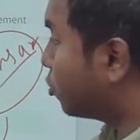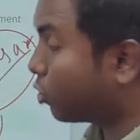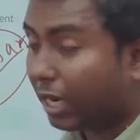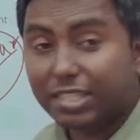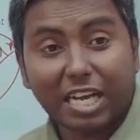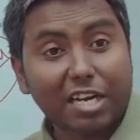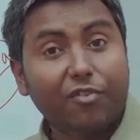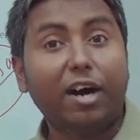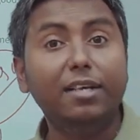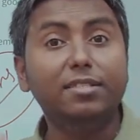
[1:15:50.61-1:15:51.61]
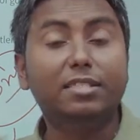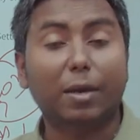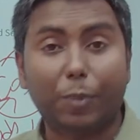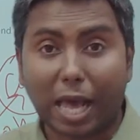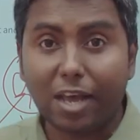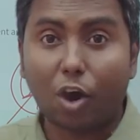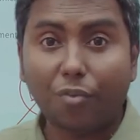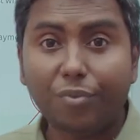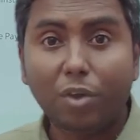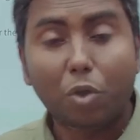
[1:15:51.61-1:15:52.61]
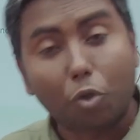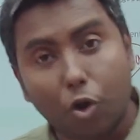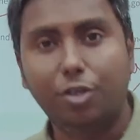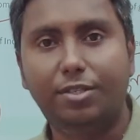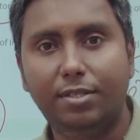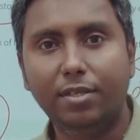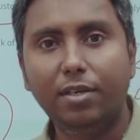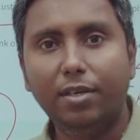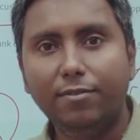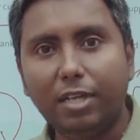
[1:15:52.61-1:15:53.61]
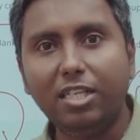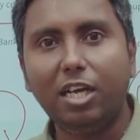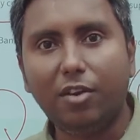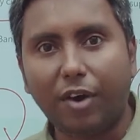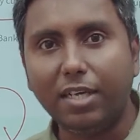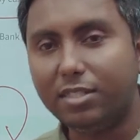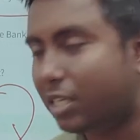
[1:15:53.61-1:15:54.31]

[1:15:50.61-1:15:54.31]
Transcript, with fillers: so there is advanced supply of goods there is advanced